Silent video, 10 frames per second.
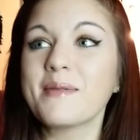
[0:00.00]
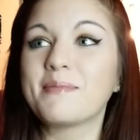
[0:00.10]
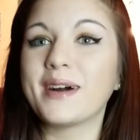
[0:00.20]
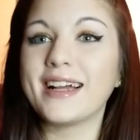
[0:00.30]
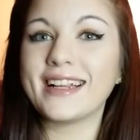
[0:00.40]

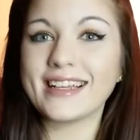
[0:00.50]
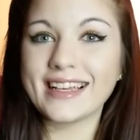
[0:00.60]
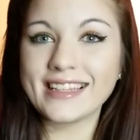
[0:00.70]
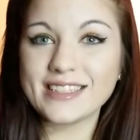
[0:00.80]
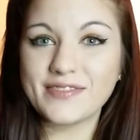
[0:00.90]
But
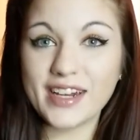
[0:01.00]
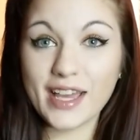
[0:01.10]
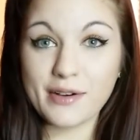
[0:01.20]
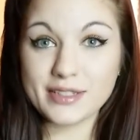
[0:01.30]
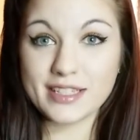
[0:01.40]
in these
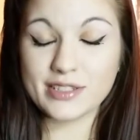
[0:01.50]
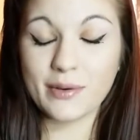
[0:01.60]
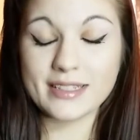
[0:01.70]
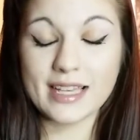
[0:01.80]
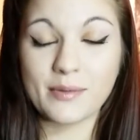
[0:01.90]
videos, it's
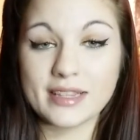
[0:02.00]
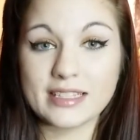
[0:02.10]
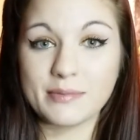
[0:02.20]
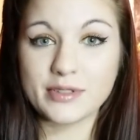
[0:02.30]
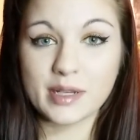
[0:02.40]
always like when this
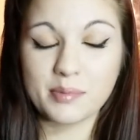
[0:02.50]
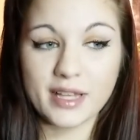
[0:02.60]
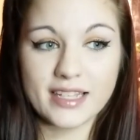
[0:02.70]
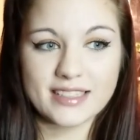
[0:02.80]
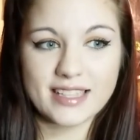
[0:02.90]
music
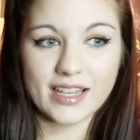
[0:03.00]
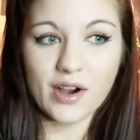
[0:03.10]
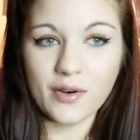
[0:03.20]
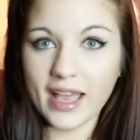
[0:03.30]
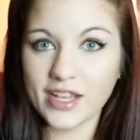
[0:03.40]
plays, it's like,
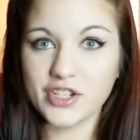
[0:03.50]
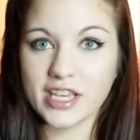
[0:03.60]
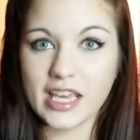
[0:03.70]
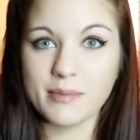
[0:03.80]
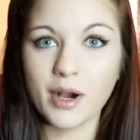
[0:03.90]
oh,
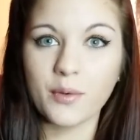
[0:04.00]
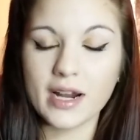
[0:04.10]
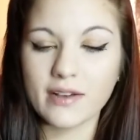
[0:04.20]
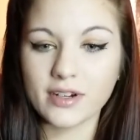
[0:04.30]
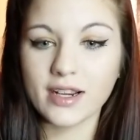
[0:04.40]
edgy, emo,
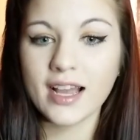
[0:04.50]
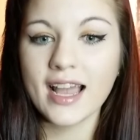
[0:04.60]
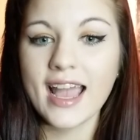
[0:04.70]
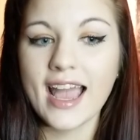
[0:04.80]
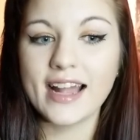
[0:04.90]
whatever.
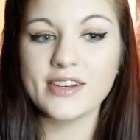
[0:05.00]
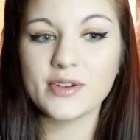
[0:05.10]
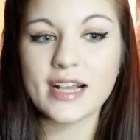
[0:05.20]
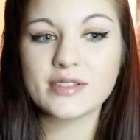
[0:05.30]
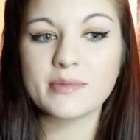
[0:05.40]
And do you
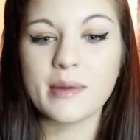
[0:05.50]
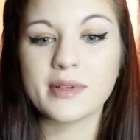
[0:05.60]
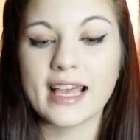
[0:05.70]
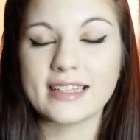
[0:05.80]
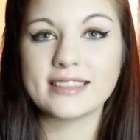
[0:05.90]
guys remember
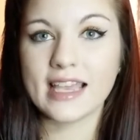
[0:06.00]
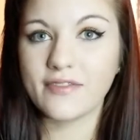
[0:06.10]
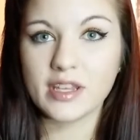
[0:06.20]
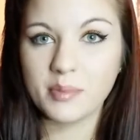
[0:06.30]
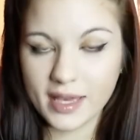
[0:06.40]
like
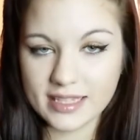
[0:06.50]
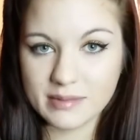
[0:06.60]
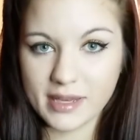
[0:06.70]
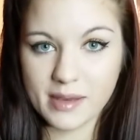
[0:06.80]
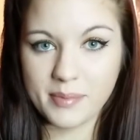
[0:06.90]
safety pins
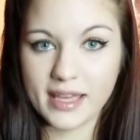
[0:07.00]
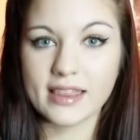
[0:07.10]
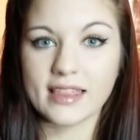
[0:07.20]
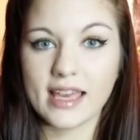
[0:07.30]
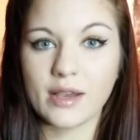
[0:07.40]
being a big
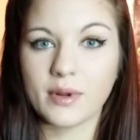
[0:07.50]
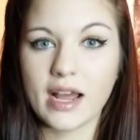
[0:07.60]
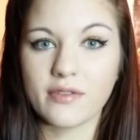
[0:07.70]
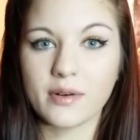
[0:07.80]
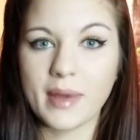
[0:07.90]
thing
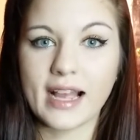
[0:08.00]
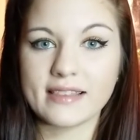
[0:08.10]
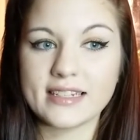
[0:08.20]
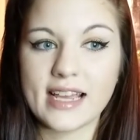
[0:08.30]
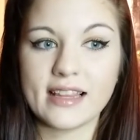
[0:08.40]
whenever back in
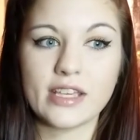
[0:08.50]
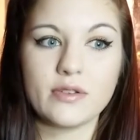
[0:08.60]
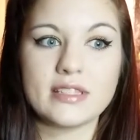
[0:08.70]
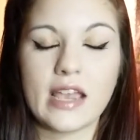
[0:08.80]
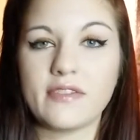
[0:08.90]
the day, like you
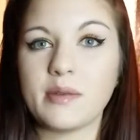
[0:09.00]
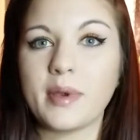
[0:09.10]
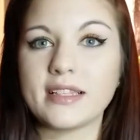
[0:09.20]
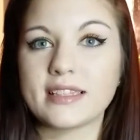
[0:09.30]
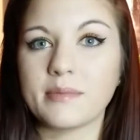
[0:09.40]
safety
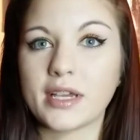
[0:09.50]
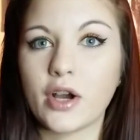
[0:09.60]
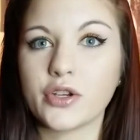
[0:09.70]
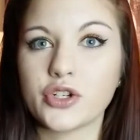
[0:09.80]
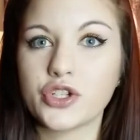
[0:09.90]
pin something
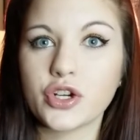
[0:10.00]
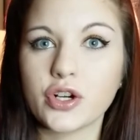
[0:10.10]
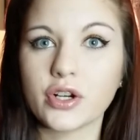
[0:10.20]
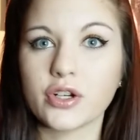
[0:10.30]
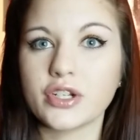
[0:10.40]
on your
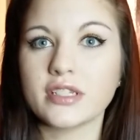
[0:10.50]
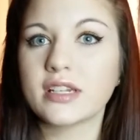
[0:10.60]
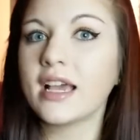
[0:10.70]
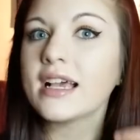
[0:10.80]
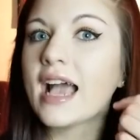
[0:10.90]
shirt or just
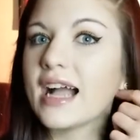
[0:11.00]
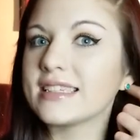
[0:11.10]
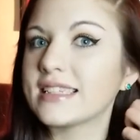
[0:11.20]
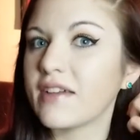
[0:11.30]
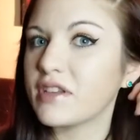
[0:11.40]
had
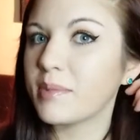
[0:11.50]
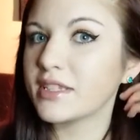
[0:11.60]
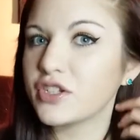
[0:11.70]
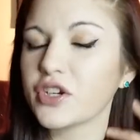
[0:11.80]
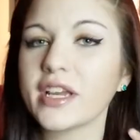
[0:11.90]
safety
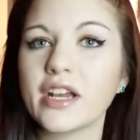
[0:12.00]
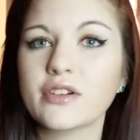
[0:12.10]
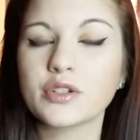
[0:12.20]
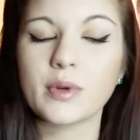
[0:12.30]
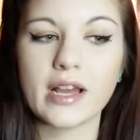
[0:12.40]
pins in your
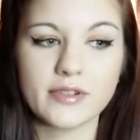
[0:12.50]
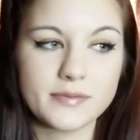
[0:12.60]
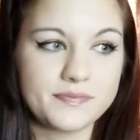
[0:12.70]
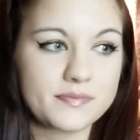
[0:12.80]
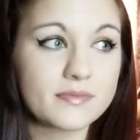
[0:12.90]
ears or whatever?